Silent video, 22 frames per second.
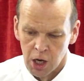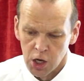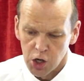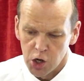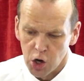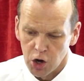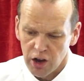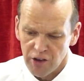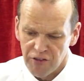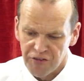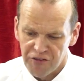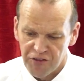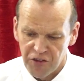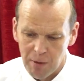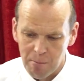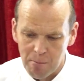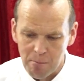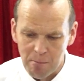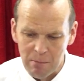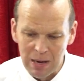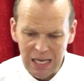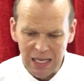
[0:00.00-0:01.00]
You're a
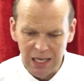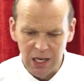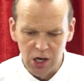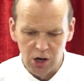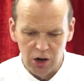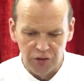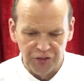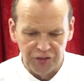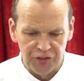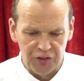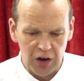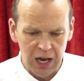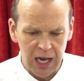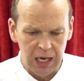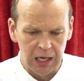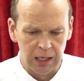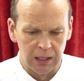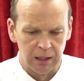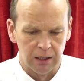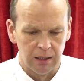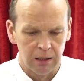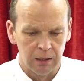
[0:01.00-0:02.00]
familiar
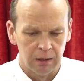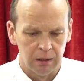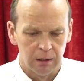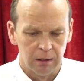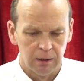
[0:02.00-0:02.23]
friend